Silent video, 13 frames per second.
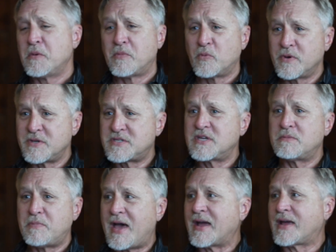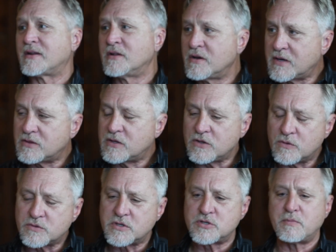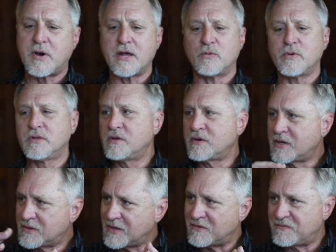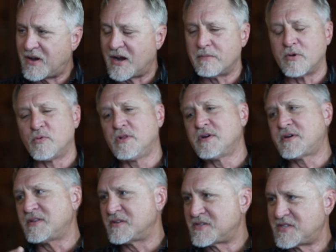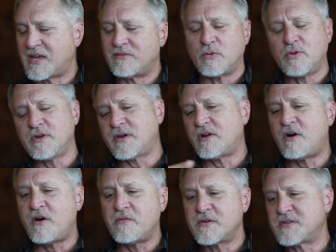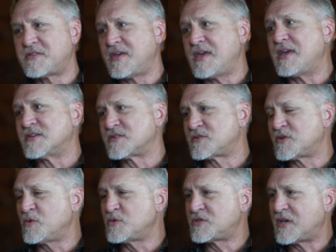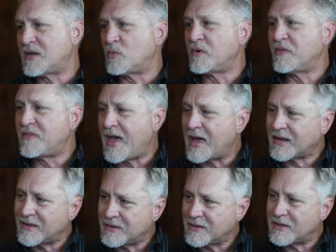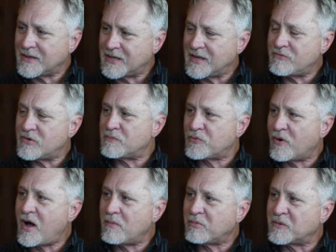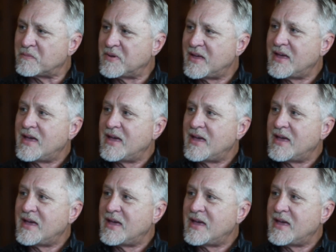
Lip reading: But we sit back and look at the usage model. We look at the environment. We look at the safety. We look at all the things associated with that given problem.